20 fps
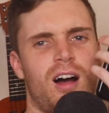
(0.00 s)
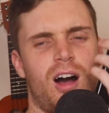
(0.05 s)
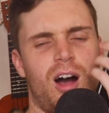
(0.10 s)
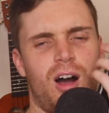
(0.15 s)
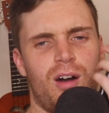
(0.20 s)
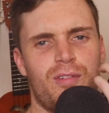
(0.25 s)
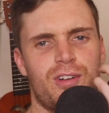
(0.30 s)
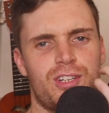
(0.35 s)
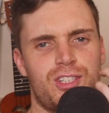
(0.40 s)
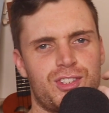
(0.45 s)

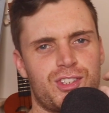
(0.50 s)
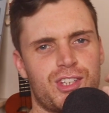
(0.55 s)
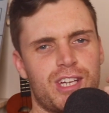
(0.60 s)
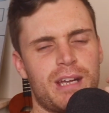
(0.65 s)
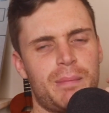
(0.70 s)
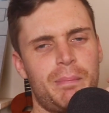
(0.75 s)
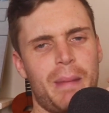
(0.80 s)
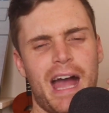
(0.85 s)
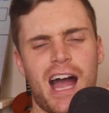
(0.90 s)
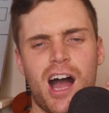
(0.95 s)

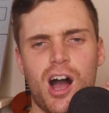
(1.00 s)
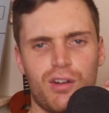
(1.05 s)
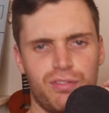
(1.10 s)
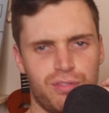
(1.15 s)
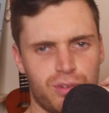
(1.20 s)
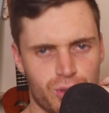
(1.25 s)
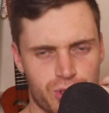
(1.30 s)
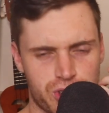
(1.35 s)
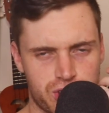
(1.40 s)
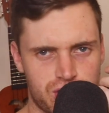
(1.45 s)
Obviously,
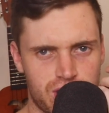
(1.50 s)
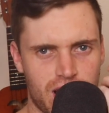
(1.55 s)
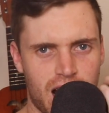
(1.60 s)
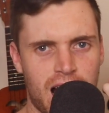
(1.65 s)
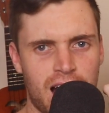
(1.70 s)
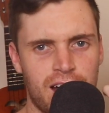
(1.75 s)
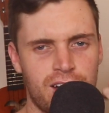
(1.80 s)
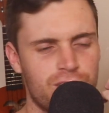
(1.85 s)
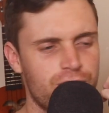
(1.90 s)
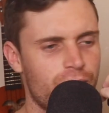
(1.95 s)
powerful
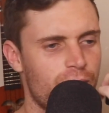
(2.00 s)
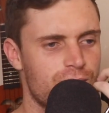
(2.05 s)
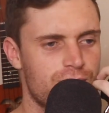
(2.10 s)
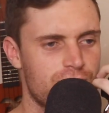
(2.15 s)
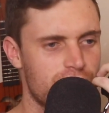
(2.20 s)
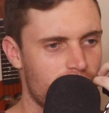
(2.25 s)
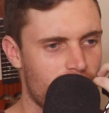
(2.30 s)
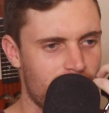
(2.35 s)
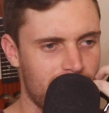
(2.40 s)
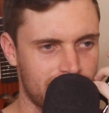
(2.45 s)
start, no
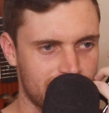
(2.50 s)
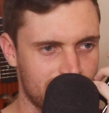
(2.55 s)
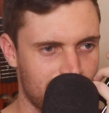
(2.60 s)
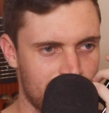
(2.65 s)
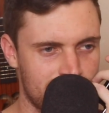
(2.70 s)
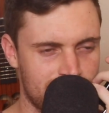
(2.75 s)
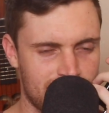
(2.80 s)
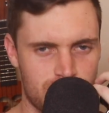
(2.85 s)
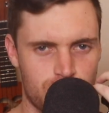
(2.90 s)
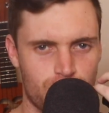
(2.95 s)
denying
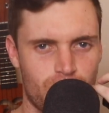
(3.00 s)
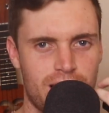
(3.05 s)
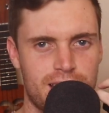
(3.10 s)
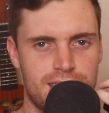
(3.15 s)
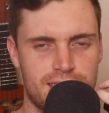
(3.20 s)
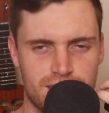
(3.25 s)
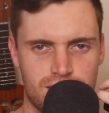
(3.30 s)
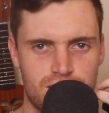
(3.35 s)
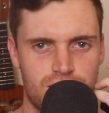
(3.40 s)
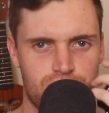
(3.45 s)
that. That's why
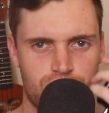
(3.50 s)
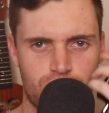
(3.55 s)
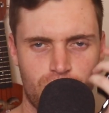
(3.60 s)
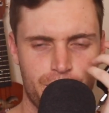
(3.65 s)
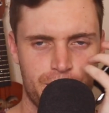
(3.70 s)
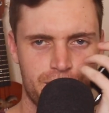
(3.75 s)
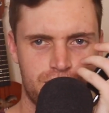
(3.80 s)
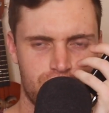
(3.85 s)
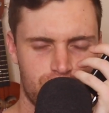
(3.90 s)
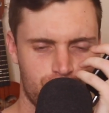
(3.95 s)
it's in this
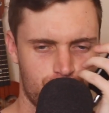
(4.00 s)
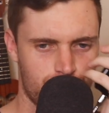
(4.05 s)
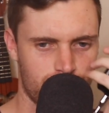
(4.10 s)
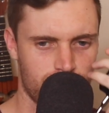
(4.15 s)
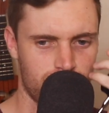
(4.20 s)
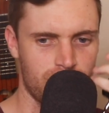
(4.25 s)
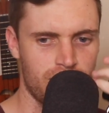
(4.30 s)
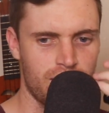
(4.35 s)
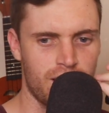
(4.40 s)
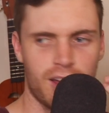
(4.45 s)

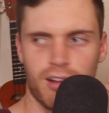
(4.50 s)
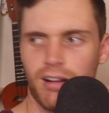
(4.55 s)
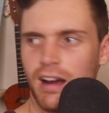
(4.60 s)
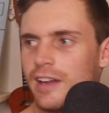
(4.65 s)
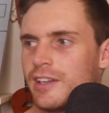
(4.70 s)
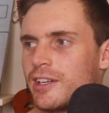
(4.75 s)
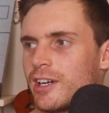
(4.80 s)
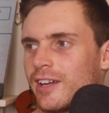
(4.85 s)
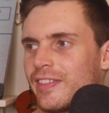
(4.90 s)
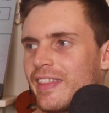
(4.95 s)
competition.
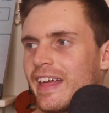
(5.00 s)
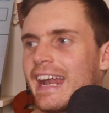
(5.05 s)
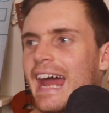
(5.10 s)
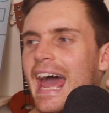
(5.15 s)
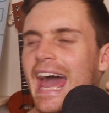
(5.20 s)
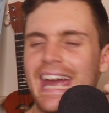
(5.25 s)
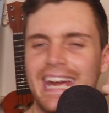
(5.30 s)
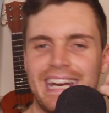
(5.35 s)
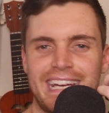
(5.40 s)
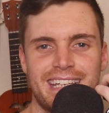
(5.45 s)
Right, you got that
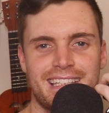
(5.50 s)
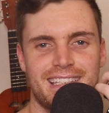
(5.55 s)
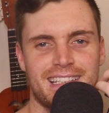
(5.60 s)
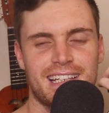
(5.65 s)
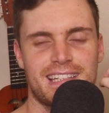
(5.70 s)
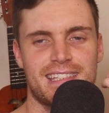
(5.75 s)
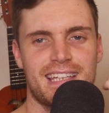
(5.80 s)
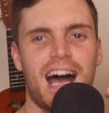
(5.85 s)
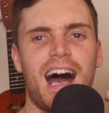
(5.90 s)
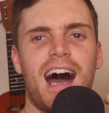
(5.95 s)
80s
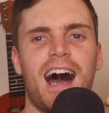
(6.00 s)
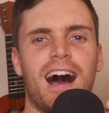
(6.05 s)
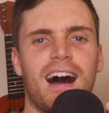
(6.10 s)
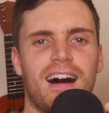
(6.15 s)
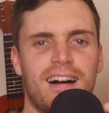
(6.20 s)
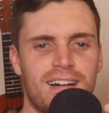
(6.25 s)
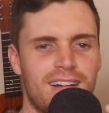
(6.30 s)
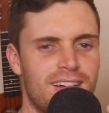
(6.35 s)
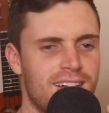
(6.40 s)
guitar.